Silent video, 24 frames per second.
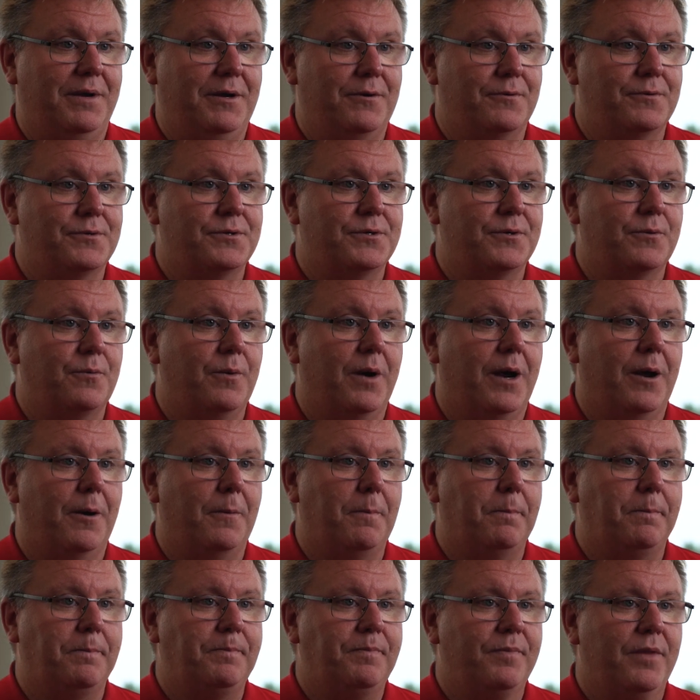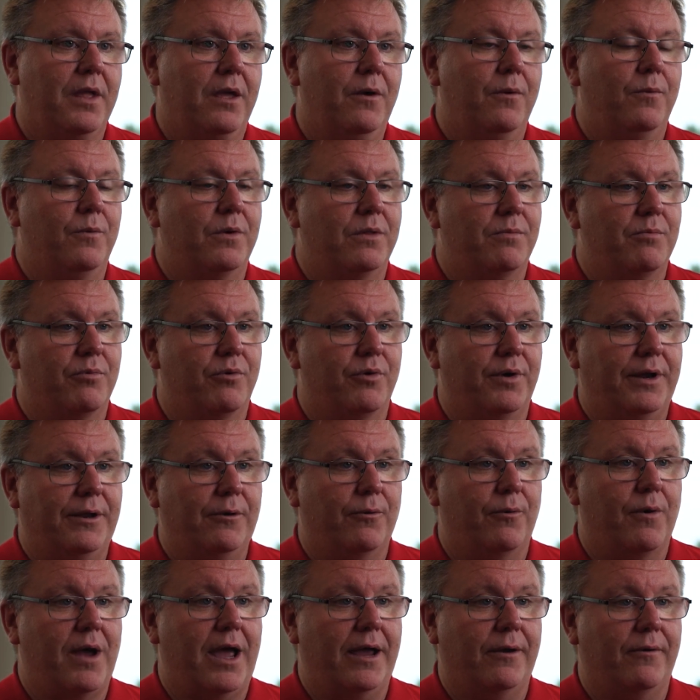meters squared with
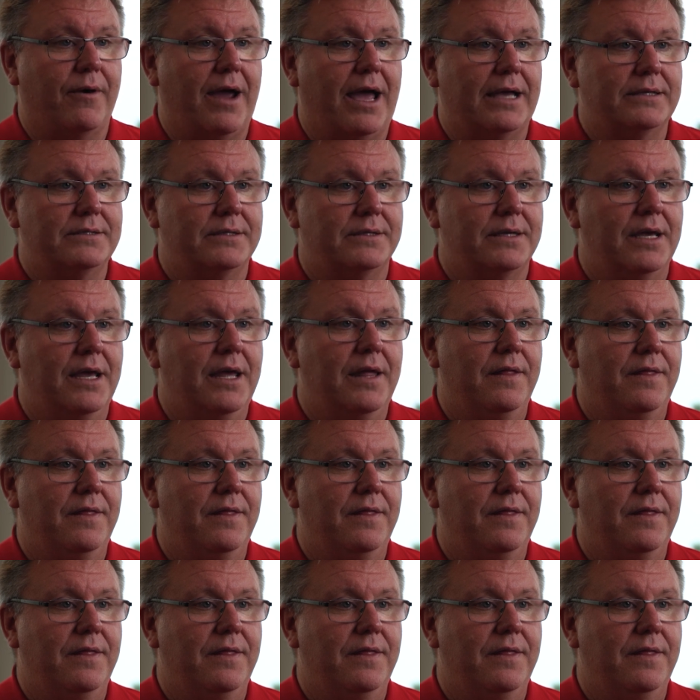perennial ryegrass.